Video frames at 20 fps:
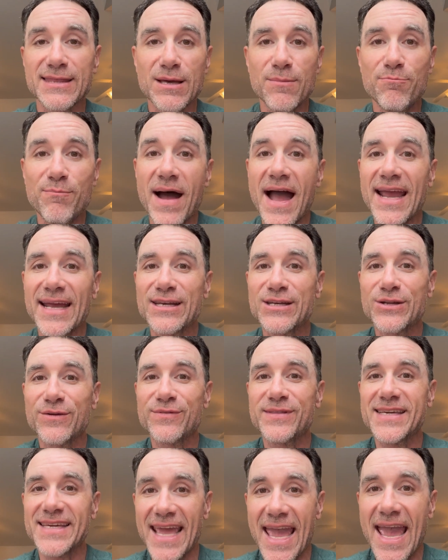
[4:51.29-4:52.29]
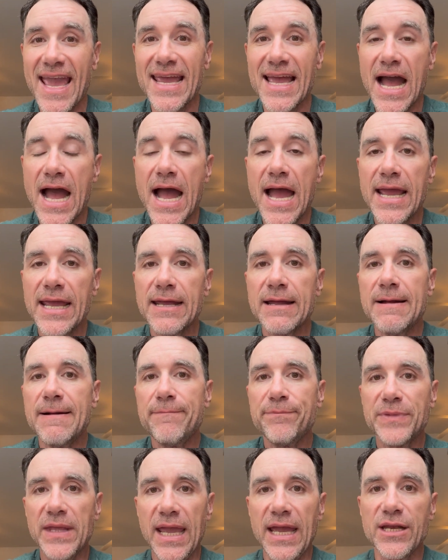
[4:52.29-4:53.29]
the mind of the AI
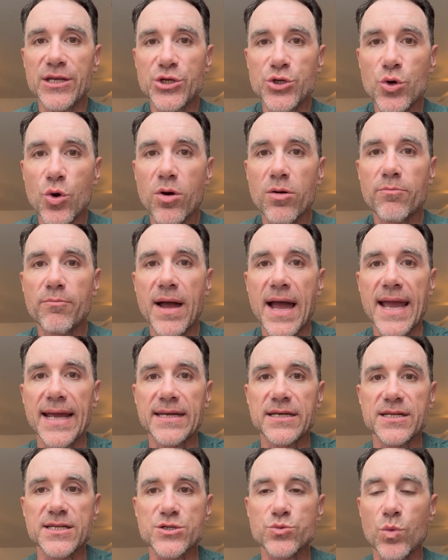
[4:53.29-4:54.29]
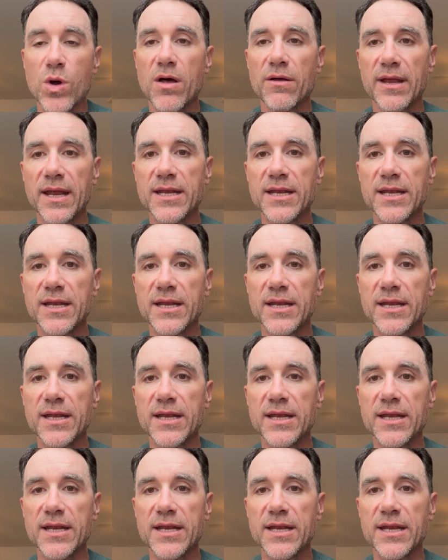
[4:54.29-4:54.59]
and your mind as well.